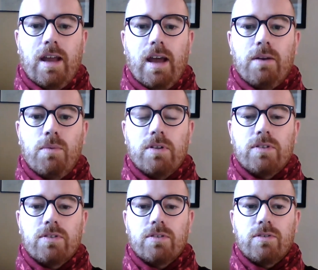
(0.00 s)
And
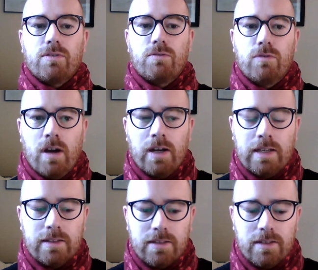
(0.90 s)
what's
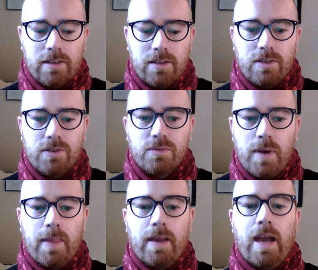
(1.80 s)
right
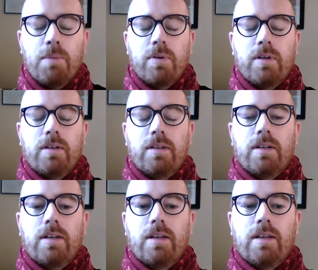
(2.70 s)
when they happen
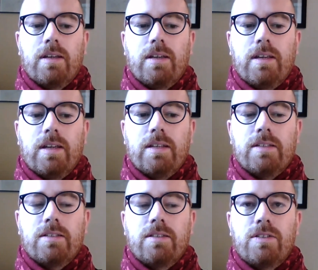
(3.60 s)

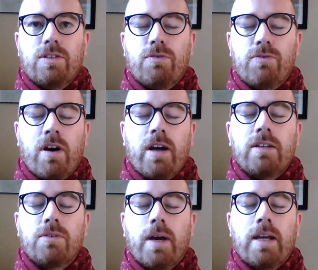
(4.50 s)
is to
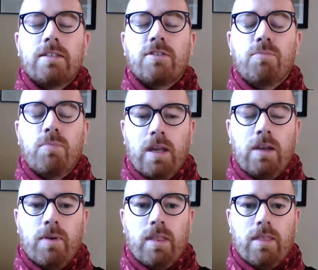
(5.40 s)
find ways of
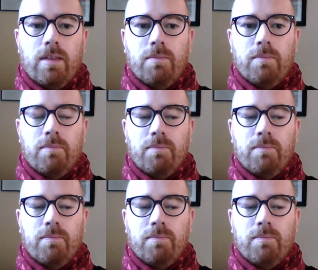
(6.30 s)
being with them